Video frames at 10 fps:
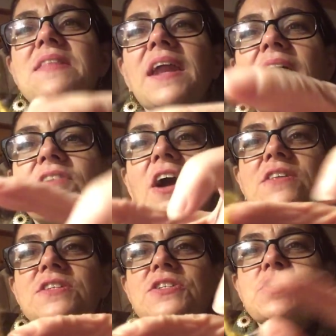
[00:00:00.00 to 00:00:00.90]
that I've
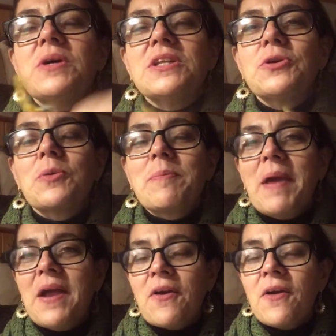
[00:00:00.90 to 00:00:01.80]
got to do a little
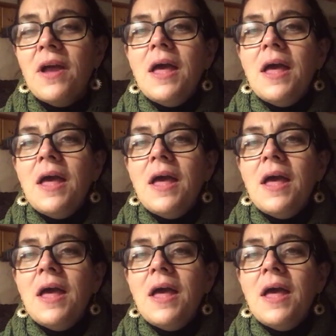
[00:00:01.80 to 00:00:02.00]
repair.